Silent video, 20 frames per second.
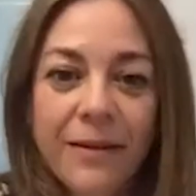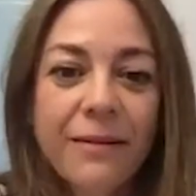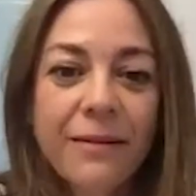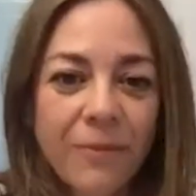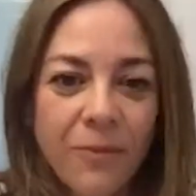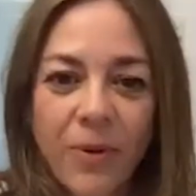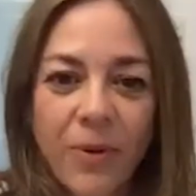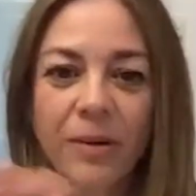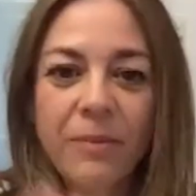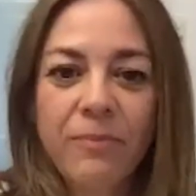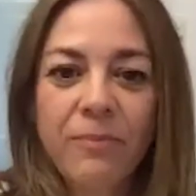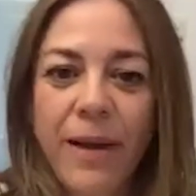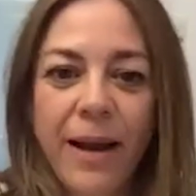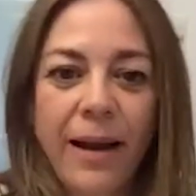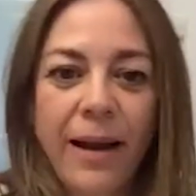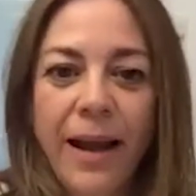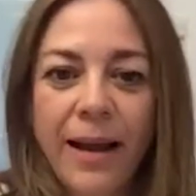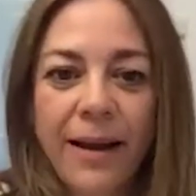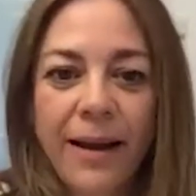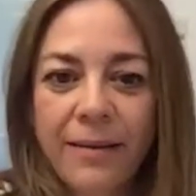What
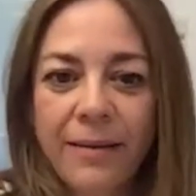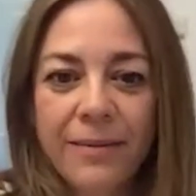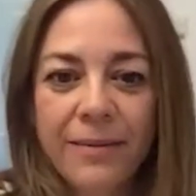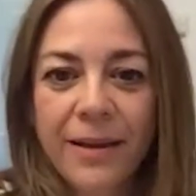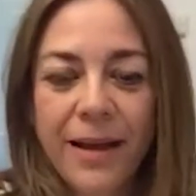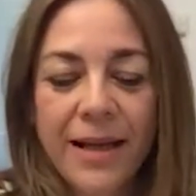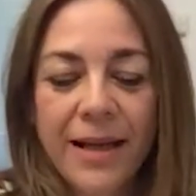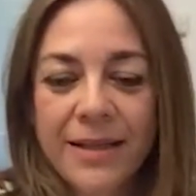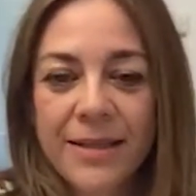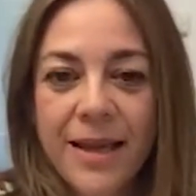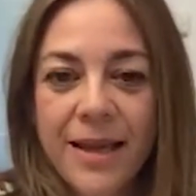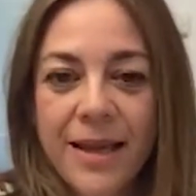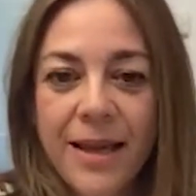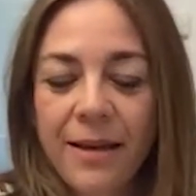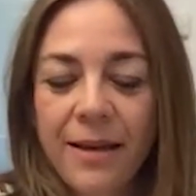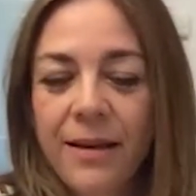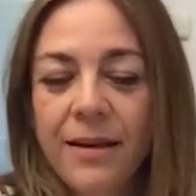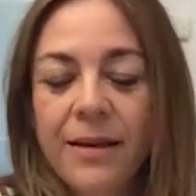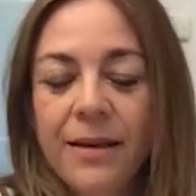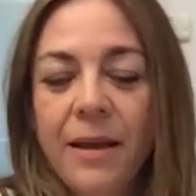Malak has
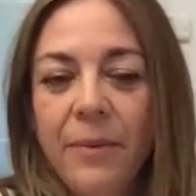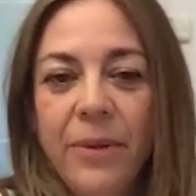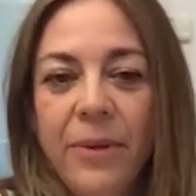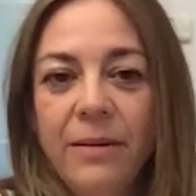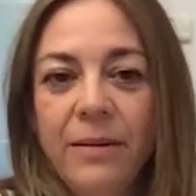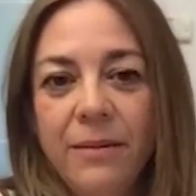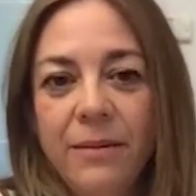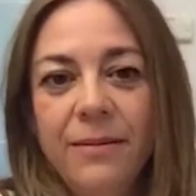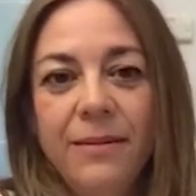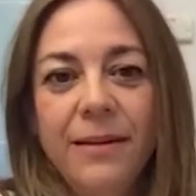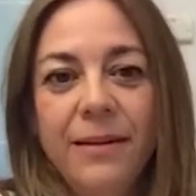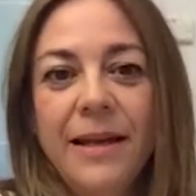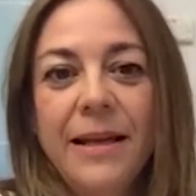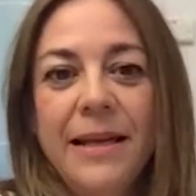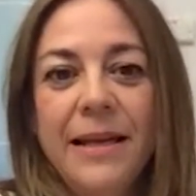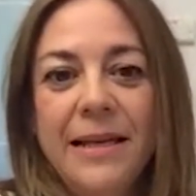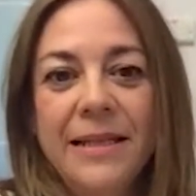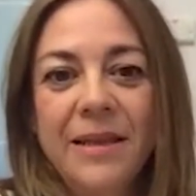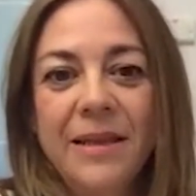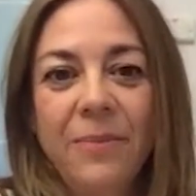said, I mean,
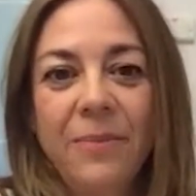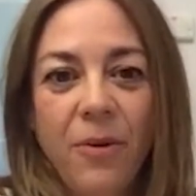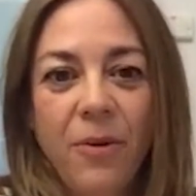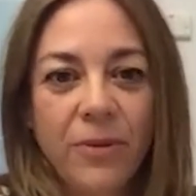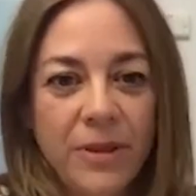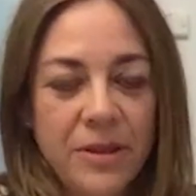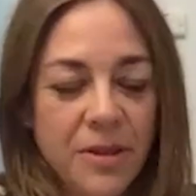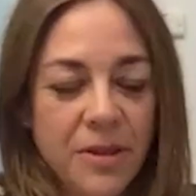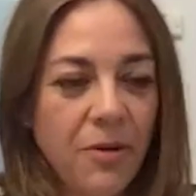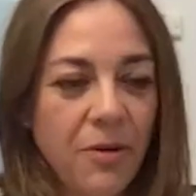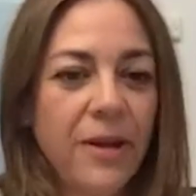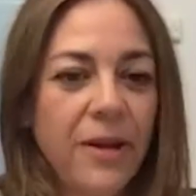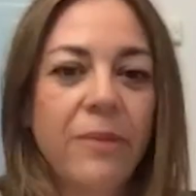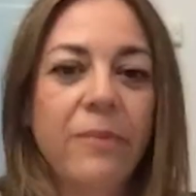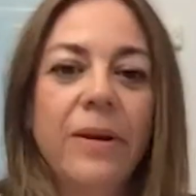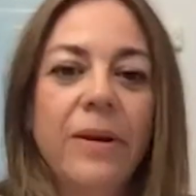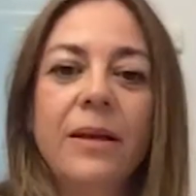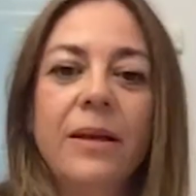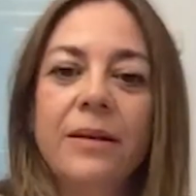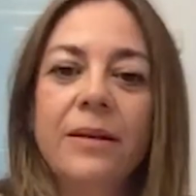is about this
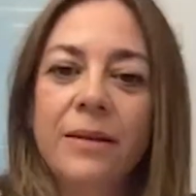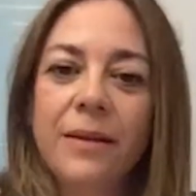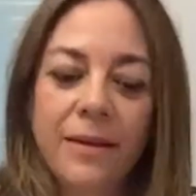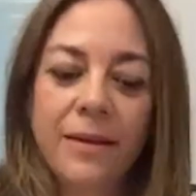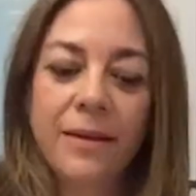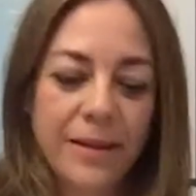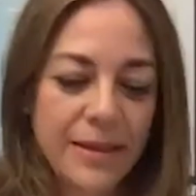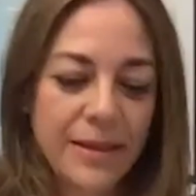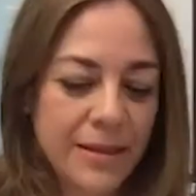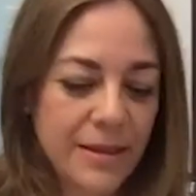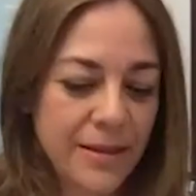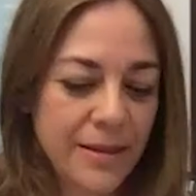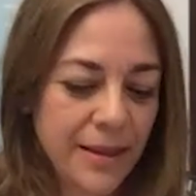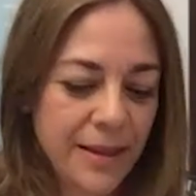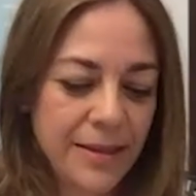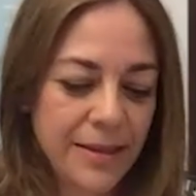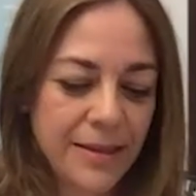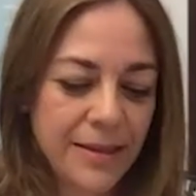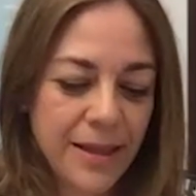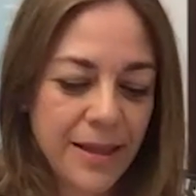credibility,
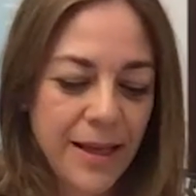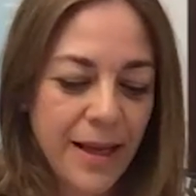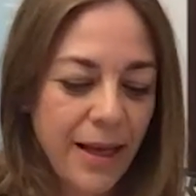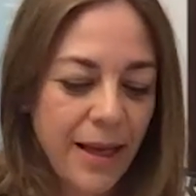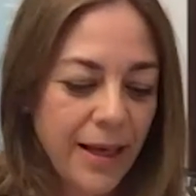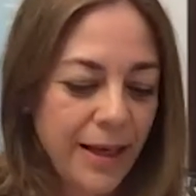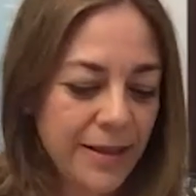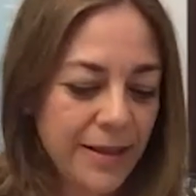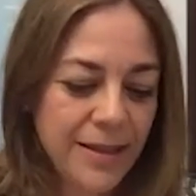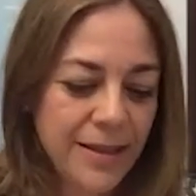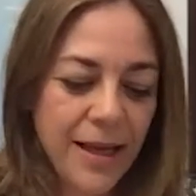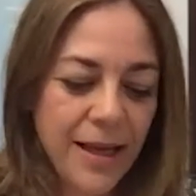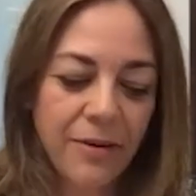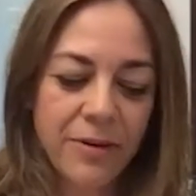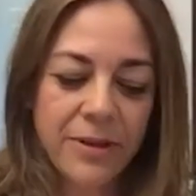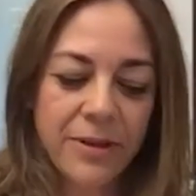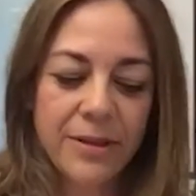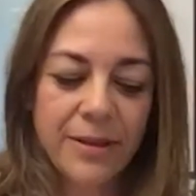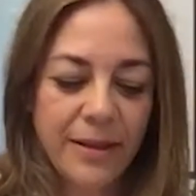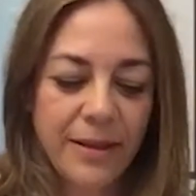this
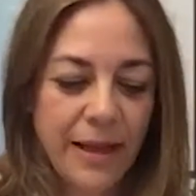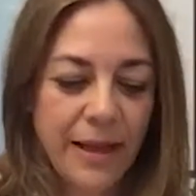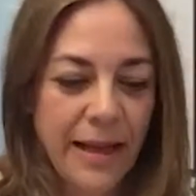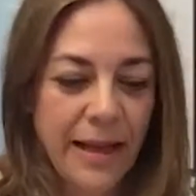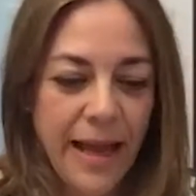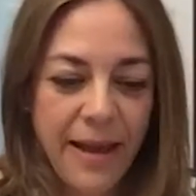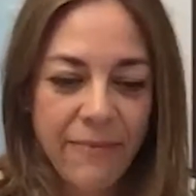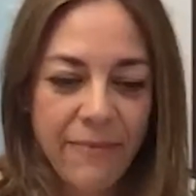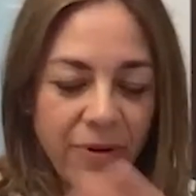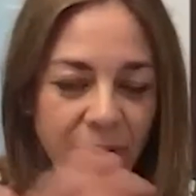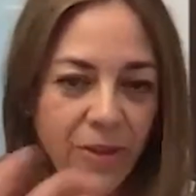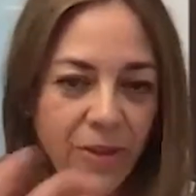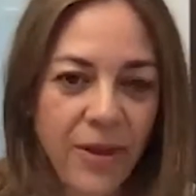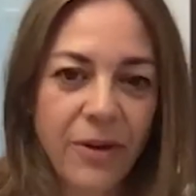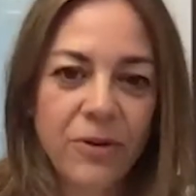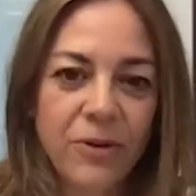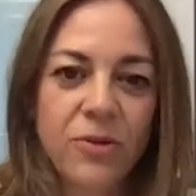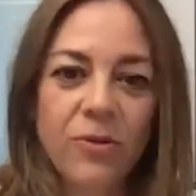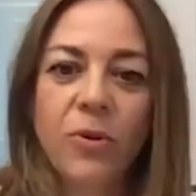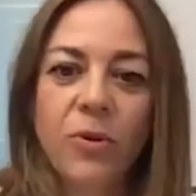integrity,
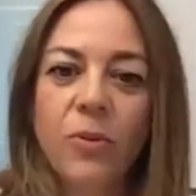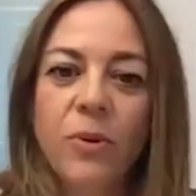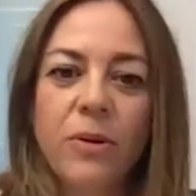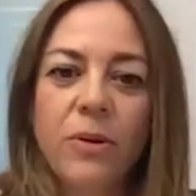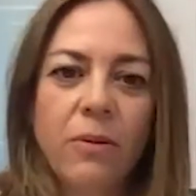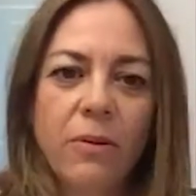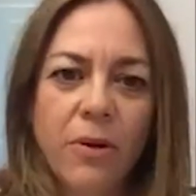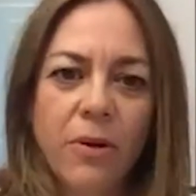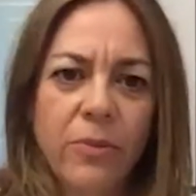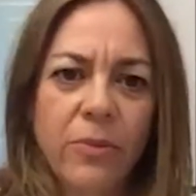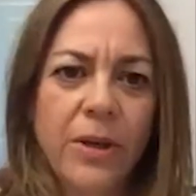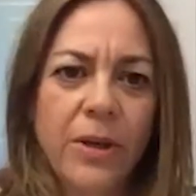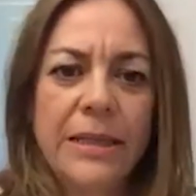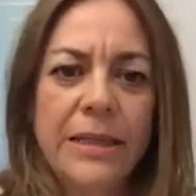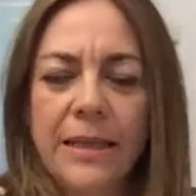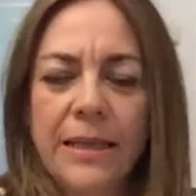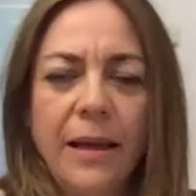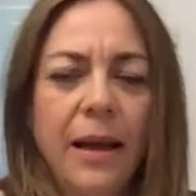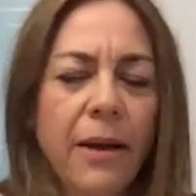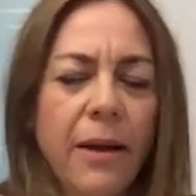everything to do with your humility.